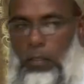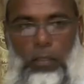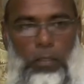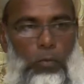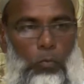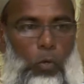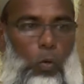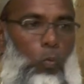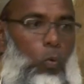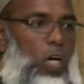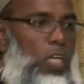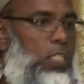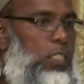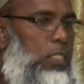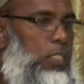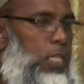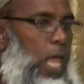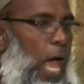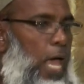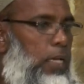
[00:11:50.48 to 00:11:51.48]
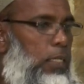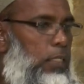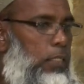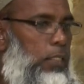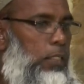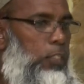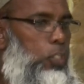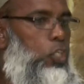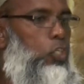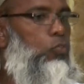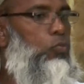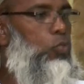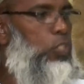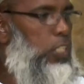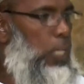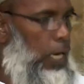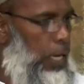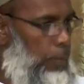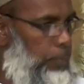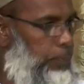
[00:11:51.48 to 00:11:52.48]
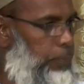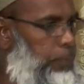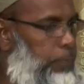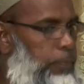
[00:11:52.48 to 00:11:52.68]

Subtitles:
We're worse than Jerusalem.